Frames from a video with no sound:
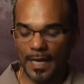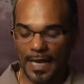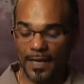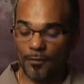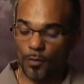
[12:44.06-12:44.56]

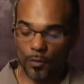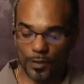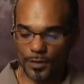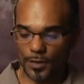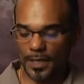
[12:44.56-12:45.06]
And of
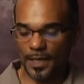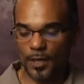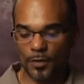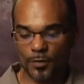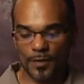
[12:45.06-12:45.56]
course, it
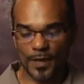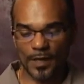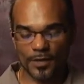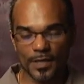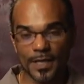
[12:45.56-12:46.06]
goes
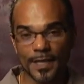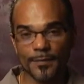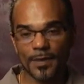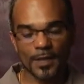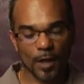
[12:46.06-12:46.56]
without
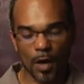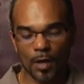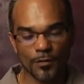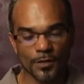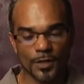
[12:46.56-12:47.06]
saying that
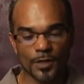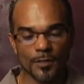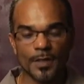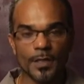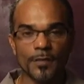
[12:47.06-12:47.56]
all of this
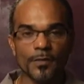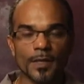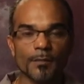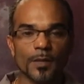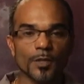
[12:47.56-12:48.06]
should be covered
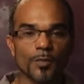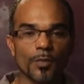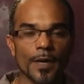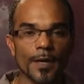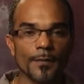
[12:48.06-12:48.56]
in much
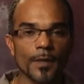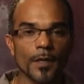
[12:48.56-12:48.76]
prayer,